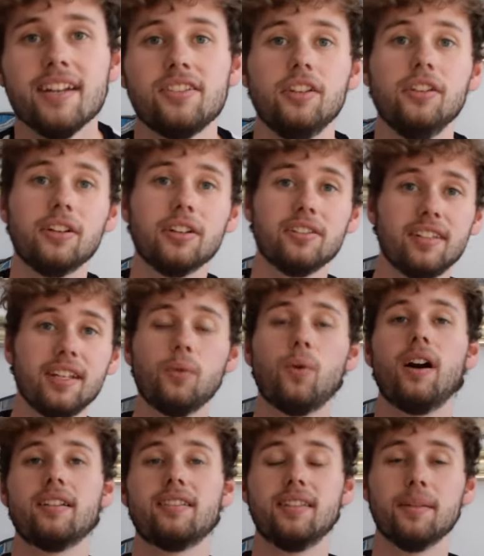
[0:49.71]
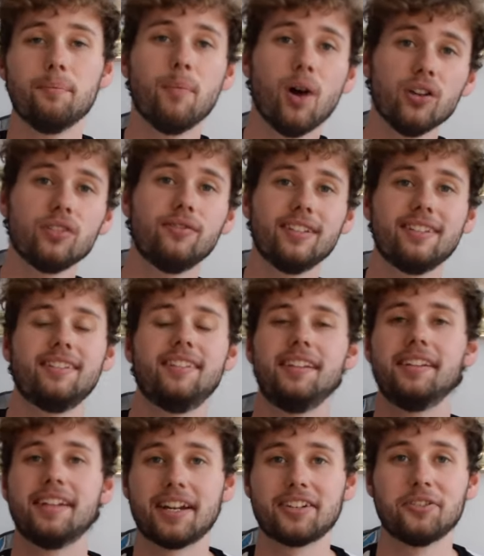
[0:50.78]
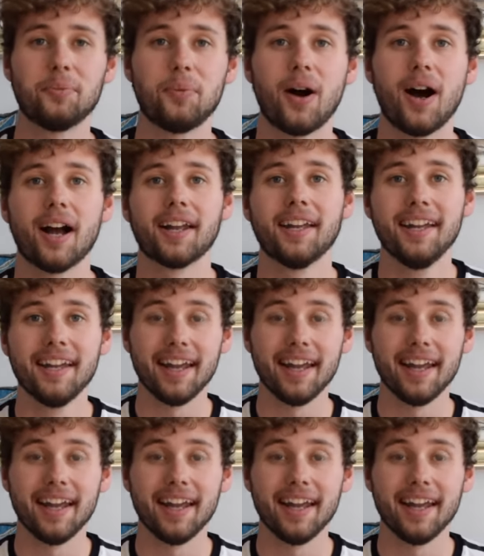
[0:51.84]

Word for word: So you can see why it's the most visited national park